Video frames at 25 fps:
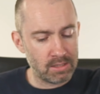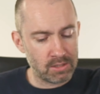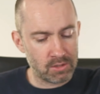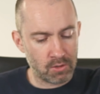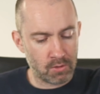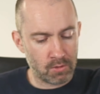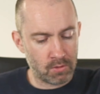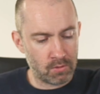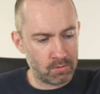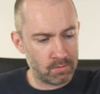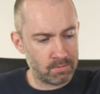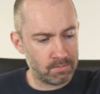
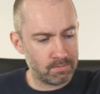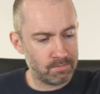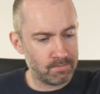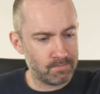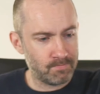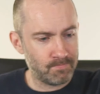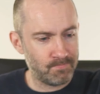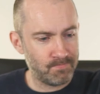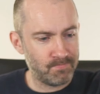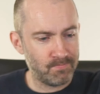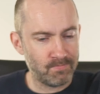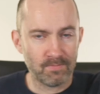So
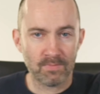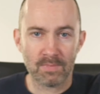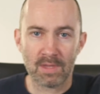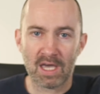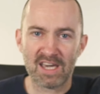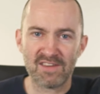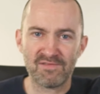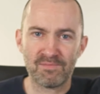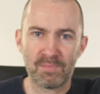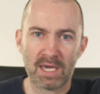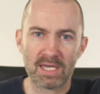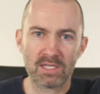
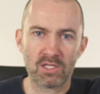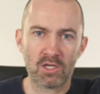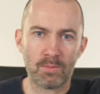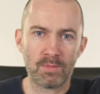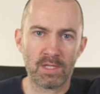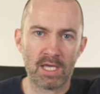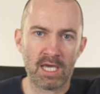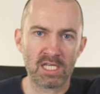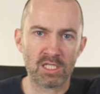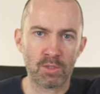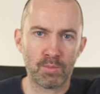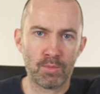I've picked
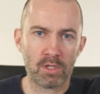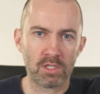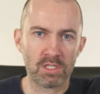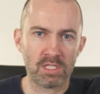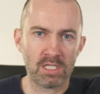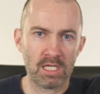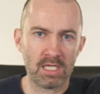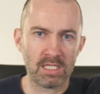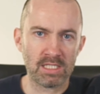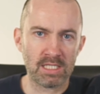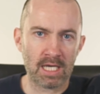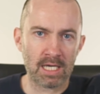up the
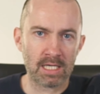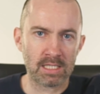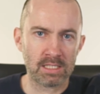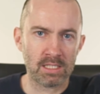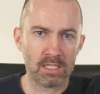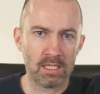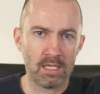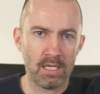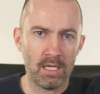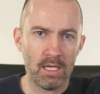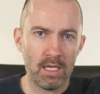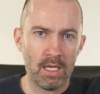Xbox Series
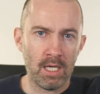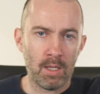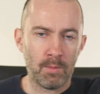X.